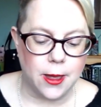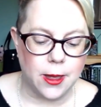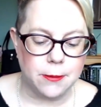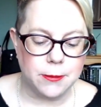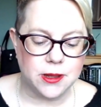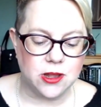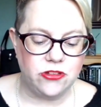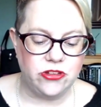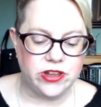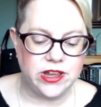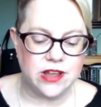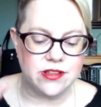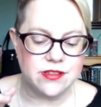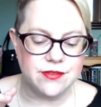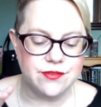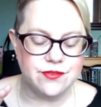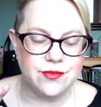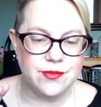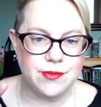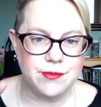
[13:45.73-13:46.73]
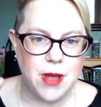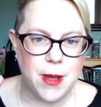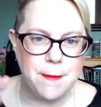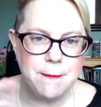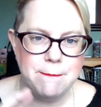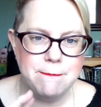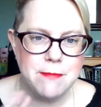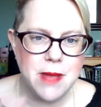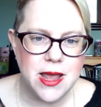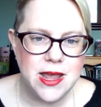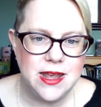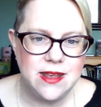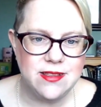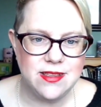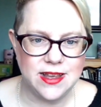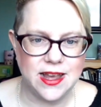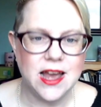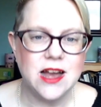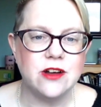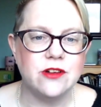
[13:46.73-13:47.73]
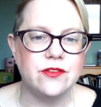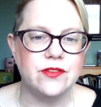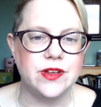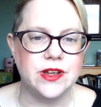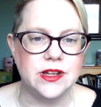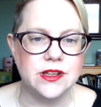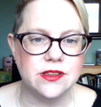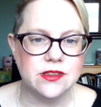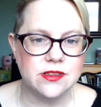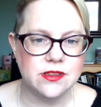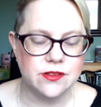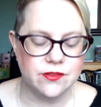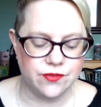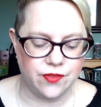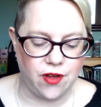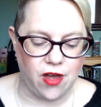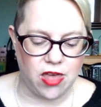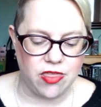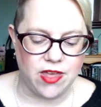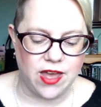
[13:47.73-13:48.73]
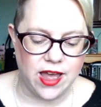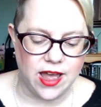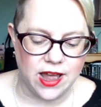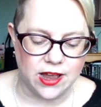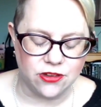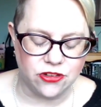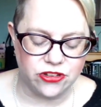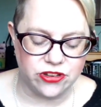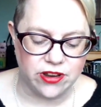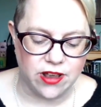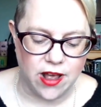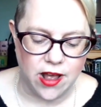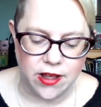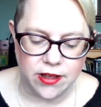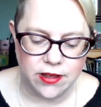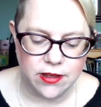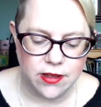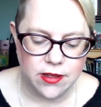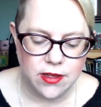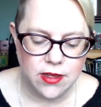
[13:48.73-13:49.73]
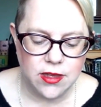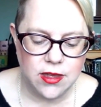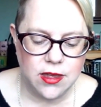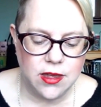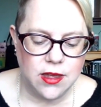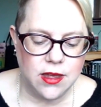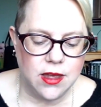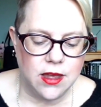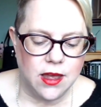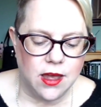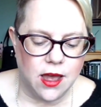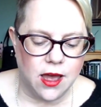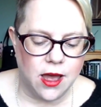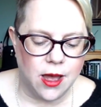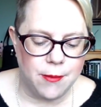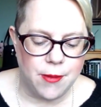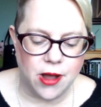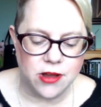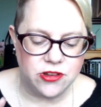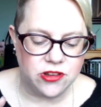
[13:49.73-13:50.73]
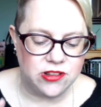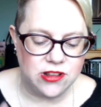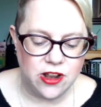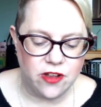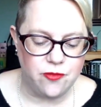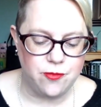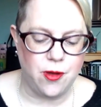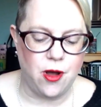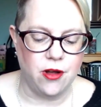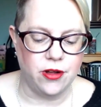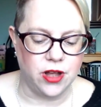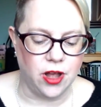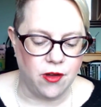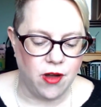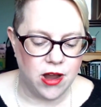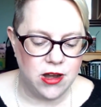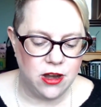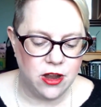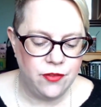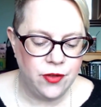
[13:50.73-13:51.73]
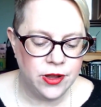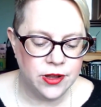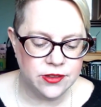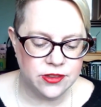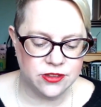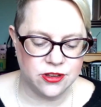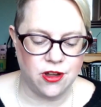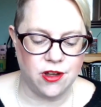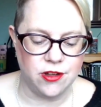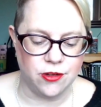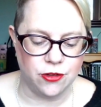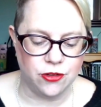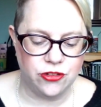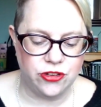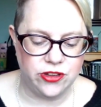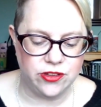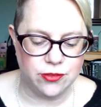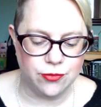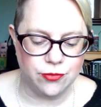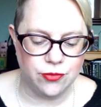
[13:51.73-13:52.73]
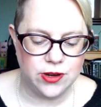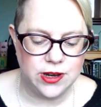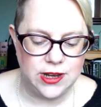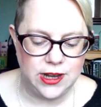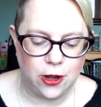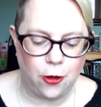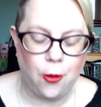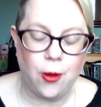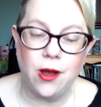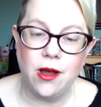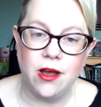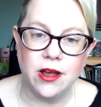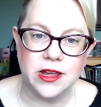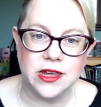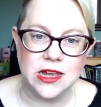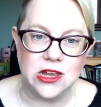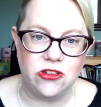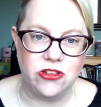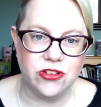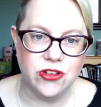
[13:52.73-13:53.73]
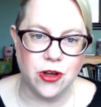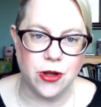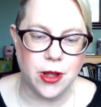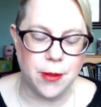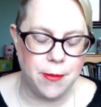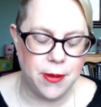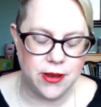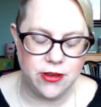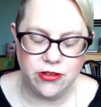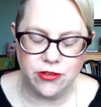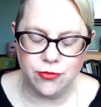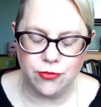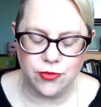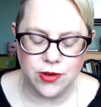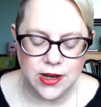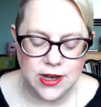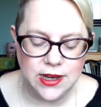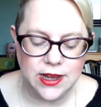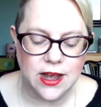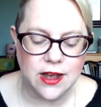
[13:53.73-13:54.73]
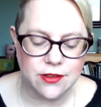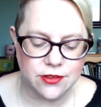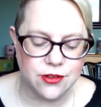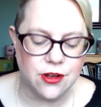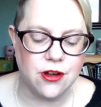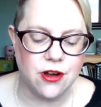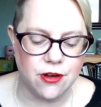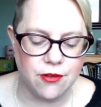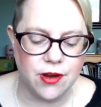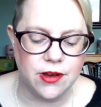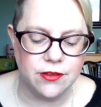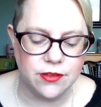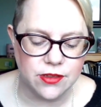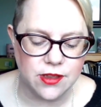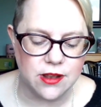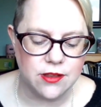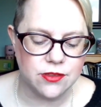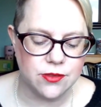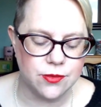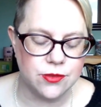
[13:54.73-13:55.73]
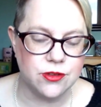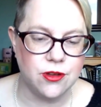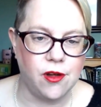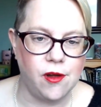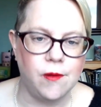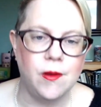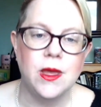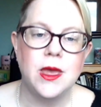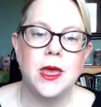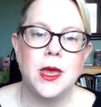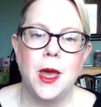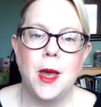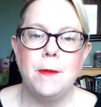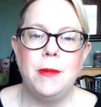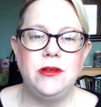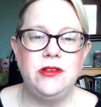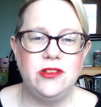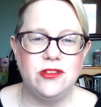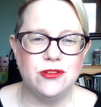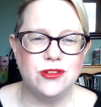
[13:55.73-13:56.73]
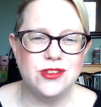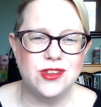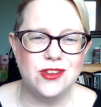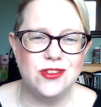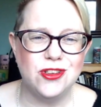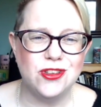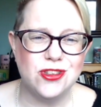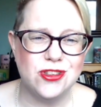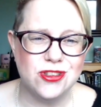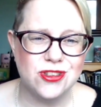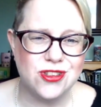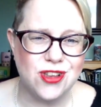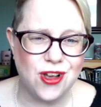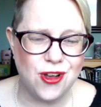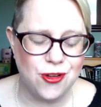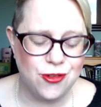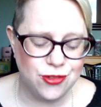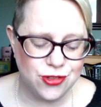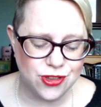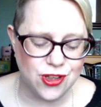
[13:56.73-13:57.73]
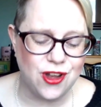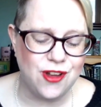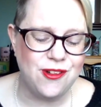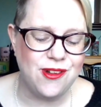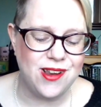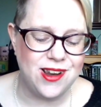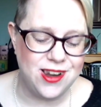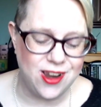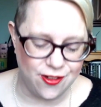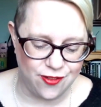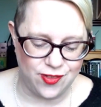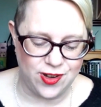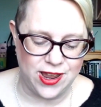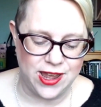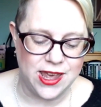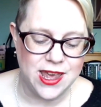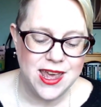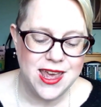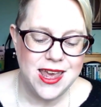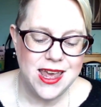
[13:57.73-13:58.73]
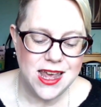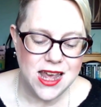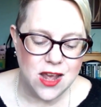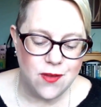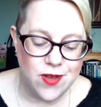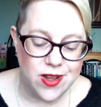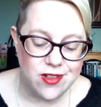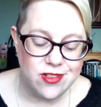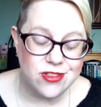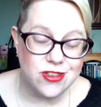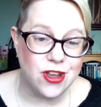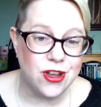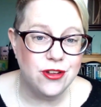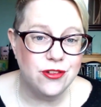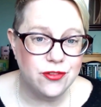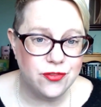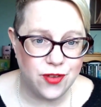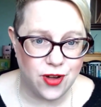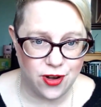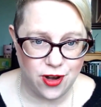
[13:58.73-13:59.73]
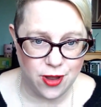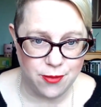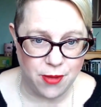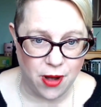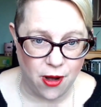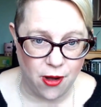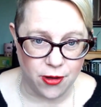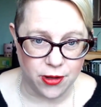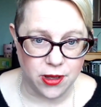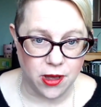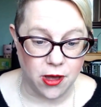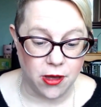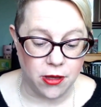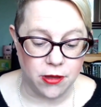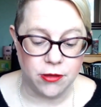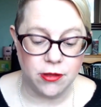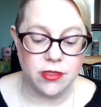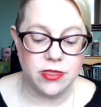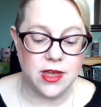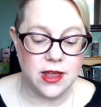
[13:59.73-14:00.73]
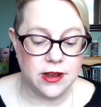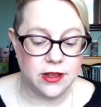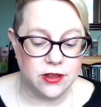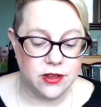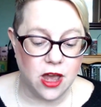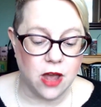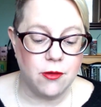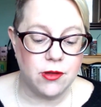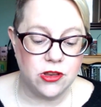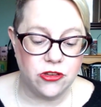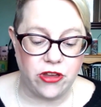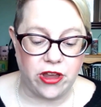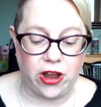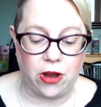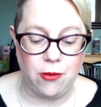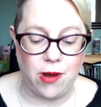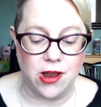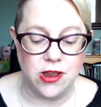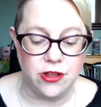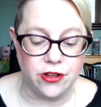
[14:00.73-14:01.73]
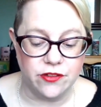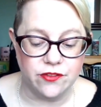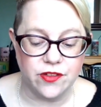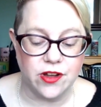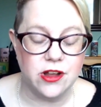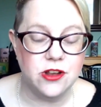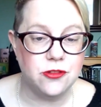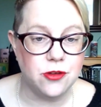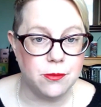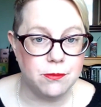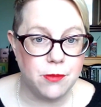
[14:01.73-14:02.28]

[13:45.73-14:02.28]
because you get some amazing outfits via that hashtag. I just love Margot. I love her style. She's really quirky. She really has got her own sense of style, but she's also just so lovely. If you don't follow Margot, then go and check her out. You can find her at